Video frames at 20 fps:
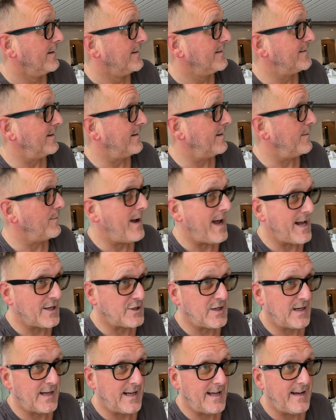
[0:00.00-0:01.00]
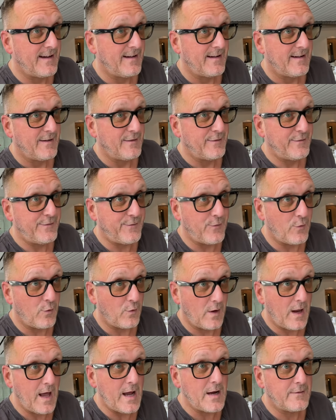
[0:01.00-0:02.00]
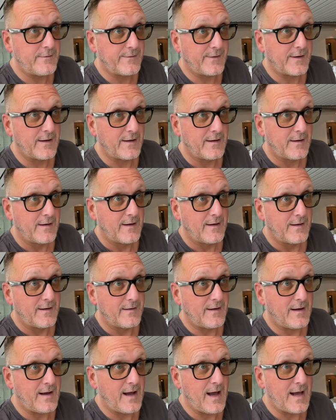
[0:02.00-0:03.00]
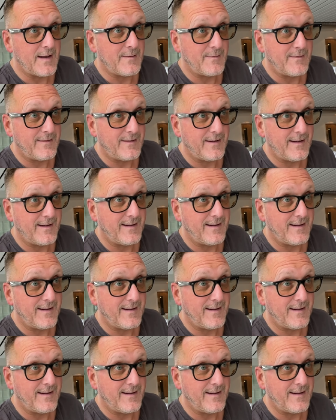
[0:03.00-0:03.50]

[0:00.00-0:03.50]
so that we actually fall over. And right.